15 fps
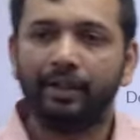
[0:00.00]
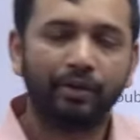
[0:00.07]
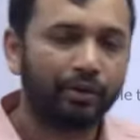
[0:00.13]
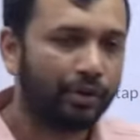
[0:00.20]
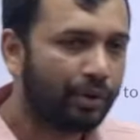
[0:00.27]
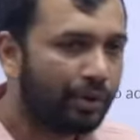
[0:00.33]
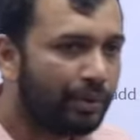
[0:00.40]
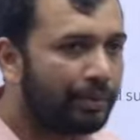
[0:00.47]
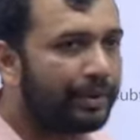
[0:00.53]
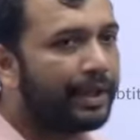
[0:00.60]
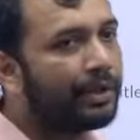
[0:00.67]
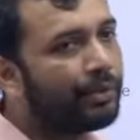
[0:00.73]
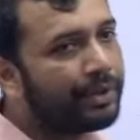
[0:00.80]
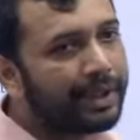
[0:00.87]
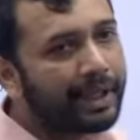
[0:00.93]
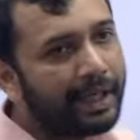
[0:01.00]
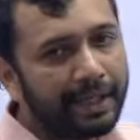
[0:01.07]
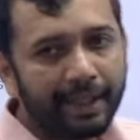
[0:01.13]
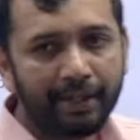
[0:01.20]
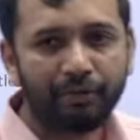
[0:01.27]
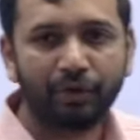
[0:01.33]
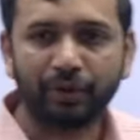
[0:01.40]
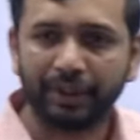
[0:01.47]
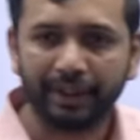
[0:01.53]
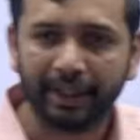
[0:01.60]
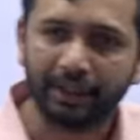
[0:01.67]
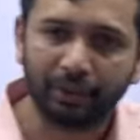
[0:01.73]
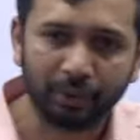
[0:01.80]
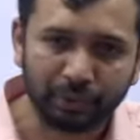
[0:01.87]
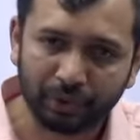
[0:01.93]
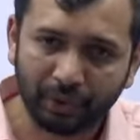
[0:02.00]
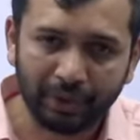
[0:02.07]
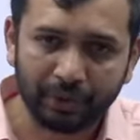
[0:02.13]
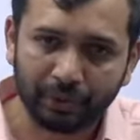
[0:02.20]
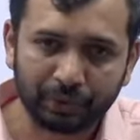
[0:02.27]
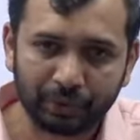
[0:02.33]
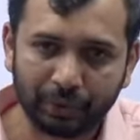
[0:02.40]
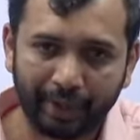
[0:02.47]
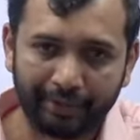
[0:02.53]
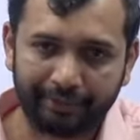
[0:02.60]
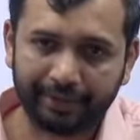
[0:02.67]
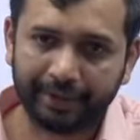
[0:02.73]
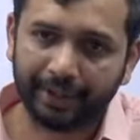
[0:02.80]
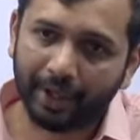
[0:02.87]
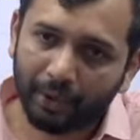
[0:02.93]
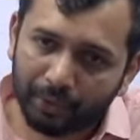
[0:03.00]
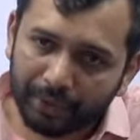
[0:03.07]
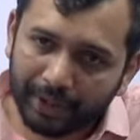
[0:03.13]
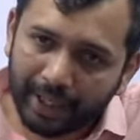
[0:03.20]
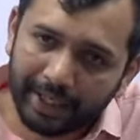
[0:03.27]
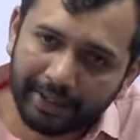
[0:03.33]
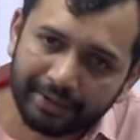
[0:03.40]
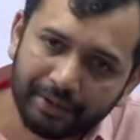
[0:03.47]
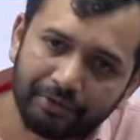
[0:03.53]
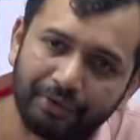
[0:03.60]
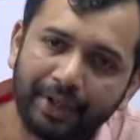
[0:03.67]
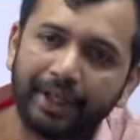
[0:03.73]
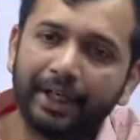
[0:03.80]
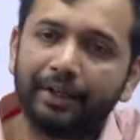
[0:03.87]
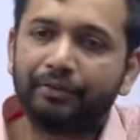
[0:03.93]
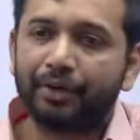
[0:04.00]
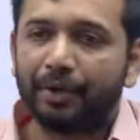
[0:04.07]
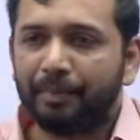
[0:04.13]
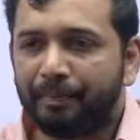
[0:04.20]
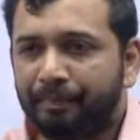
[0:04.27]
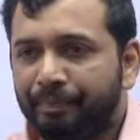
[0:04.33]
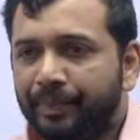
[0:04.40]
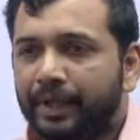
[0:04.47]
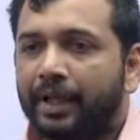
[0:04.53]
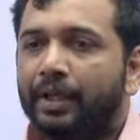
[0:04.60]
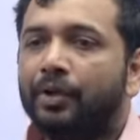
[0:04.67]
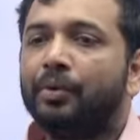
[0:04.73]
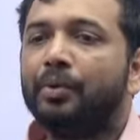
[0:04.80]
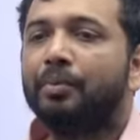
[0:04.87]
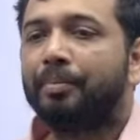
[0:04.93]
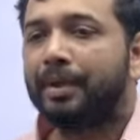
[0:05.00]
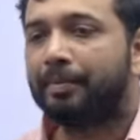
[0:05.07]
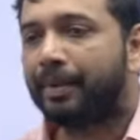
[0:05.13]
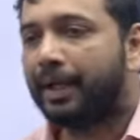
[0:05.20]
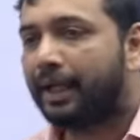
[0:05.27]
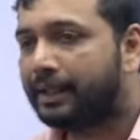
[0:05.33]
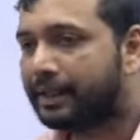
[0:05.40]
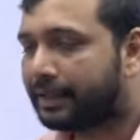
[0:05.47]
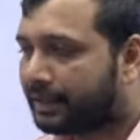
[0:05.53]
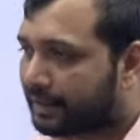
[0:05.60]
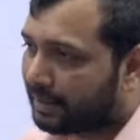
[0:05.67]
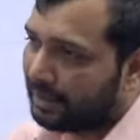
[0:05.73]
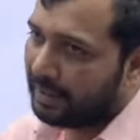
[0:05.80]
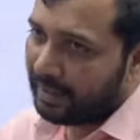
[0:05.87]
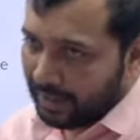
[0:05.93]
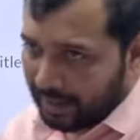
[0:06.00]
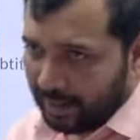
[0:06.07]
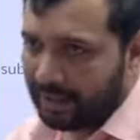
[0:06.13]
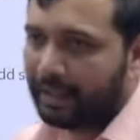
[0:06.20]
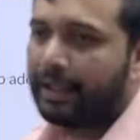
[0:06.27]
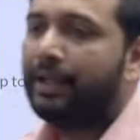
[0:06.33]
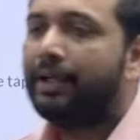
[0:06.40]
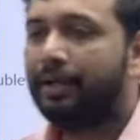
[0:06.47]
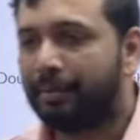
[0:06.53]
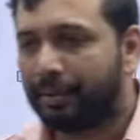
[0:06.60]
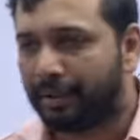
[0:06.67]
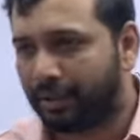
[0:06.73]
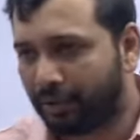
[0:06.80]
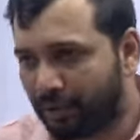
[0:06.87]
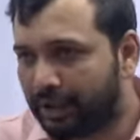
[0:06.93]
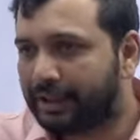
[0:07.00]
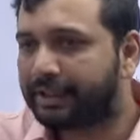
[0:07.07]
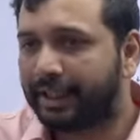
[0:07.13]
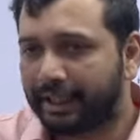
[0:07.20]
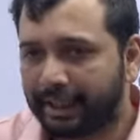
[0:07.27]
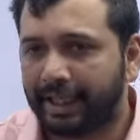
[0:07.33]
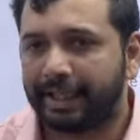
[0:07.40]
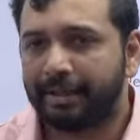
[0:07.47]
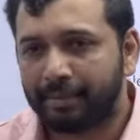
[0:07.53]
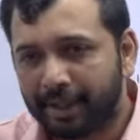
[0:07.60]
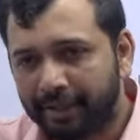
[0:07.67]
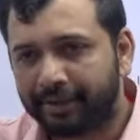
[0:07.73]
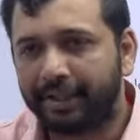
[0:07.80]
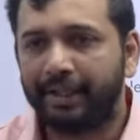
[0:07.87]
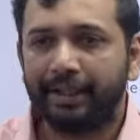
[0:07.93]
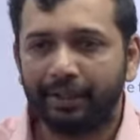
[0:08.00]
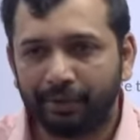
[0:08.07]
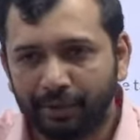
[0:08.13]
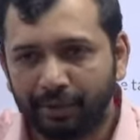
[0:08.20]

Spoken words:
So that was the kind of question that usually used to ask. Now they are shifting it from, people are just, listing the animals and,